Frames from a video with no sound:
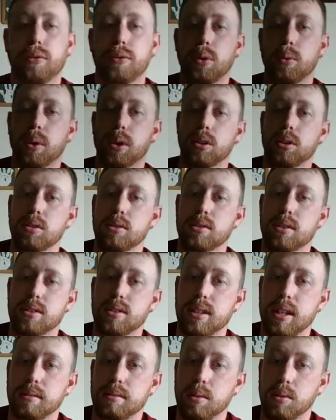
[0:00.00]
if you want to use the
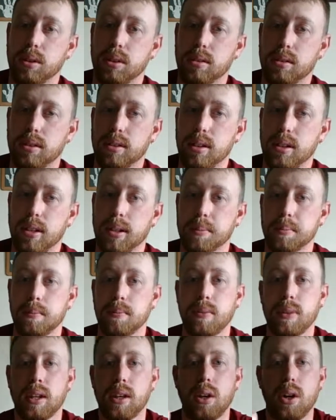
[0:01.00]
safety with your
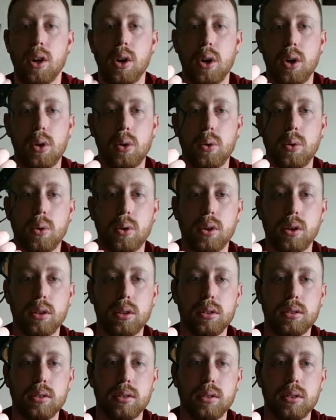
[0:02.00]
thumb
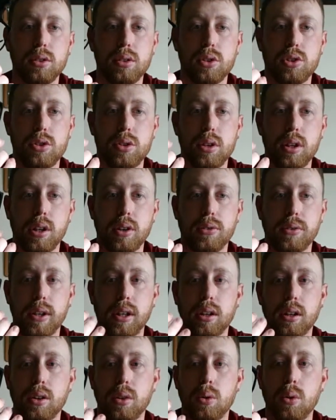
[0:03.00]
or your trigger
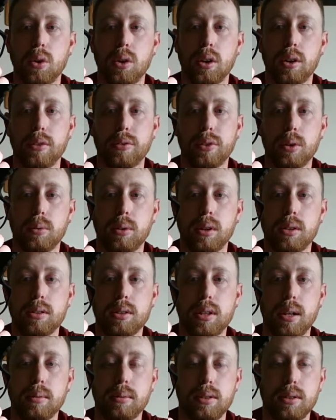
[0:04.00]
finger, or if you're one of
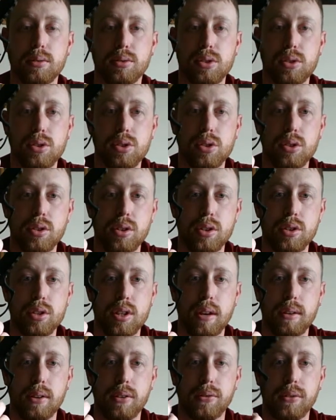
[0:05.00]
those competition shooters,
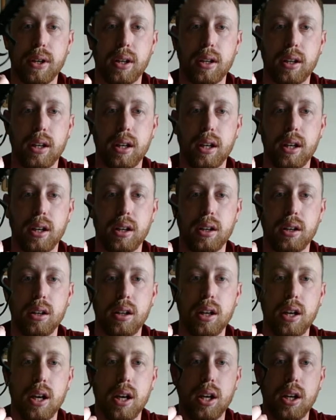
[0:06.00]
you have your finger here,
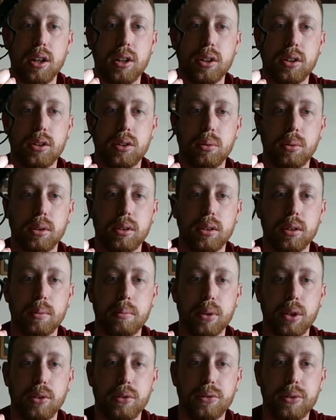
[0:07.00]
you can do it with your
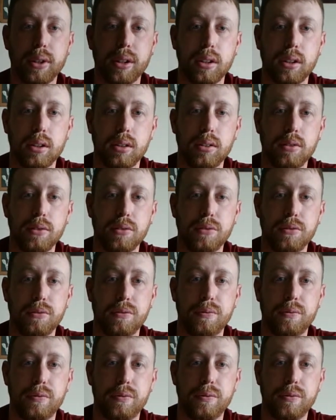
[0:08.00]
middle finger.
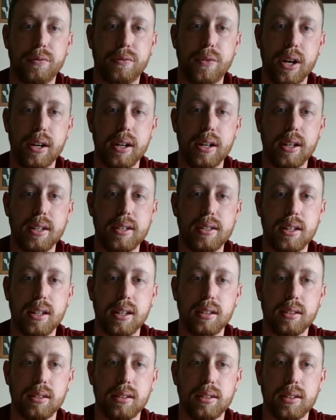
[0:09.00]
Very
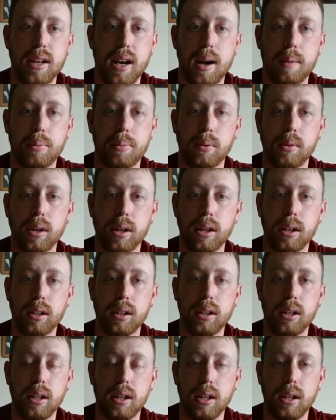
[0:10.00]
easy to
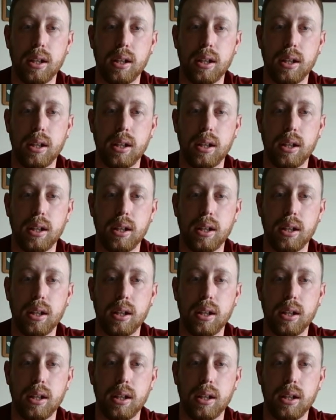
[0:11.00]
operate.